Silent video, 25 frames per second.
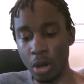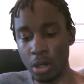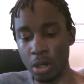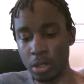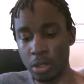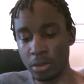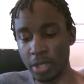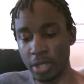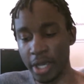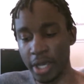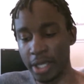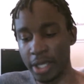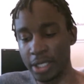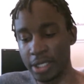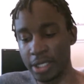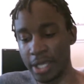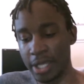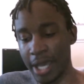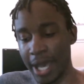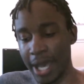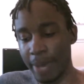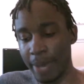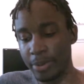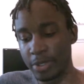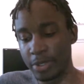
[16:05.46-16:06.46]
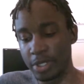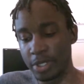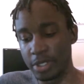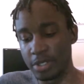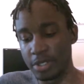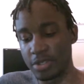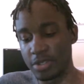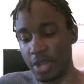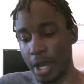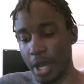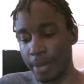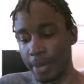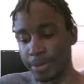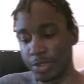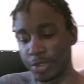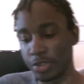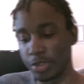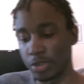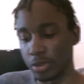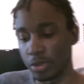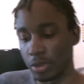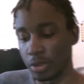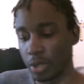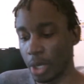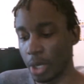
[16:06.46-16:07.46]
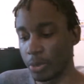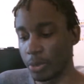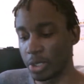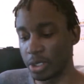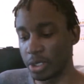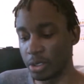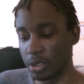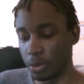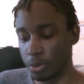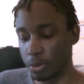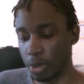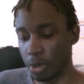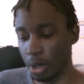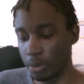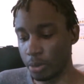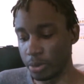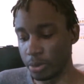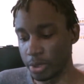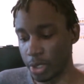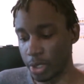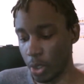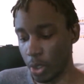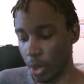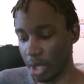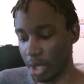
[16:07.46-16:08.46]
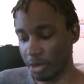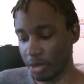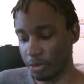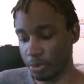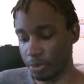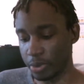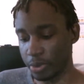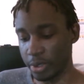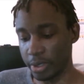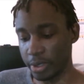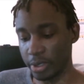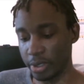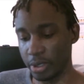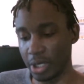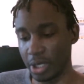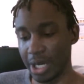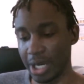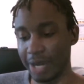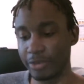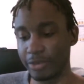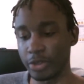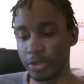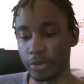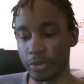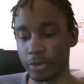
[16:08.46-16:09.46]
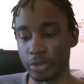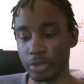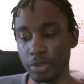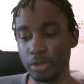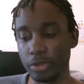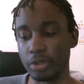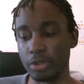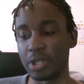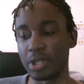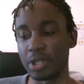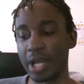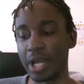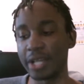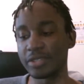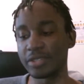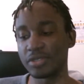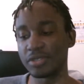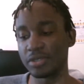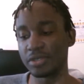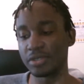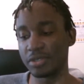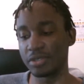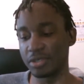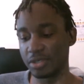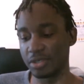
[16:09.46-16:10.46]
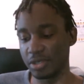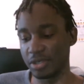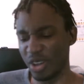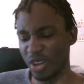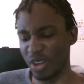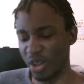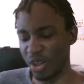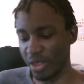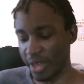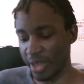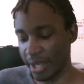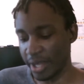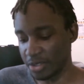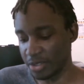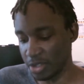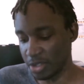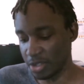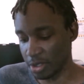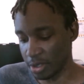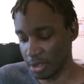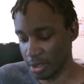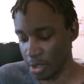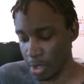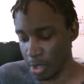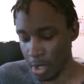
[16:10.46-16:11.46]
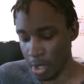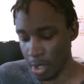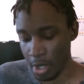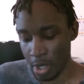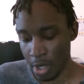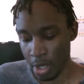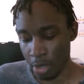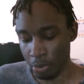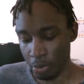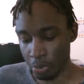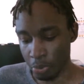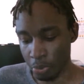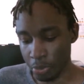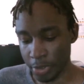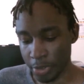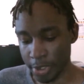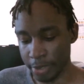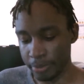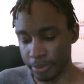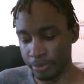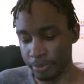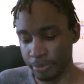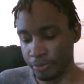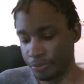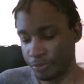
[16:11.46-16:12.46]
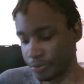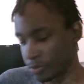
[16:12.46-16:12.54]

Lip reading: aren't likely to happen anytime soon. I mean, they'll probably go out of print, they'll have to renew the license and all that junk, but,